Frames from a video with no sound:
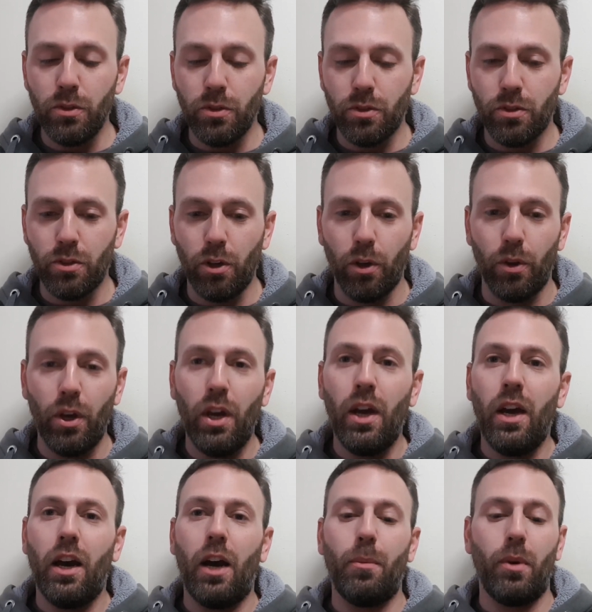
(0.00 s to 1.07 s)
So,
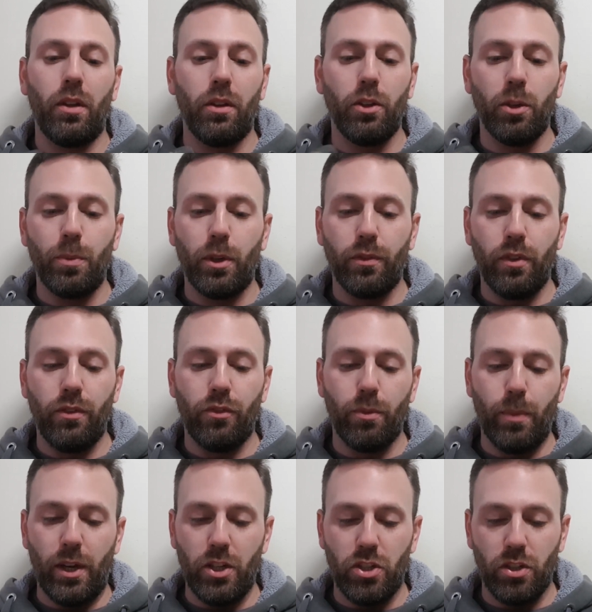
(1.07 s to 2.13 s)
um, a little bit of
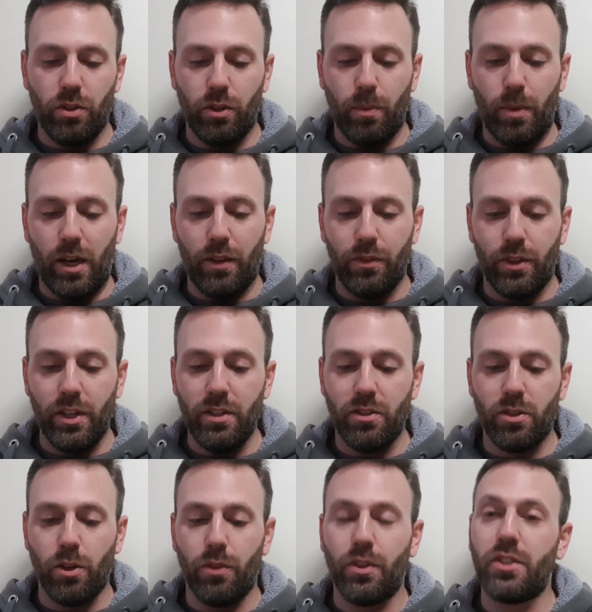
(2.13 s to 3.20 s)
information about this.
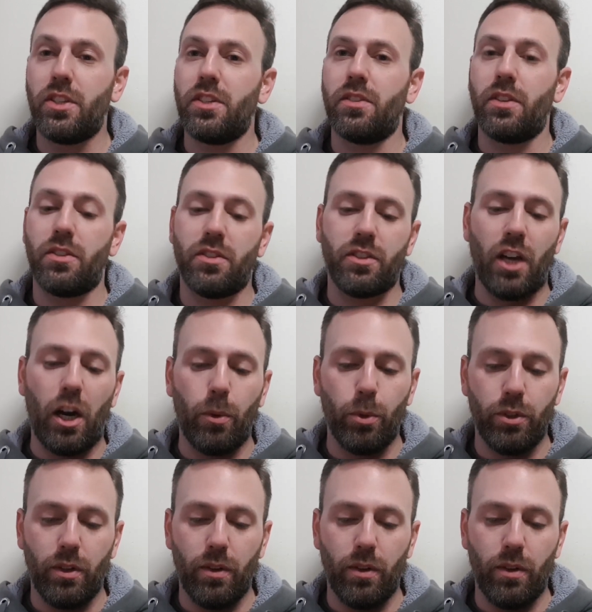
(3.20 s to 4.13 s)
So this is the Starward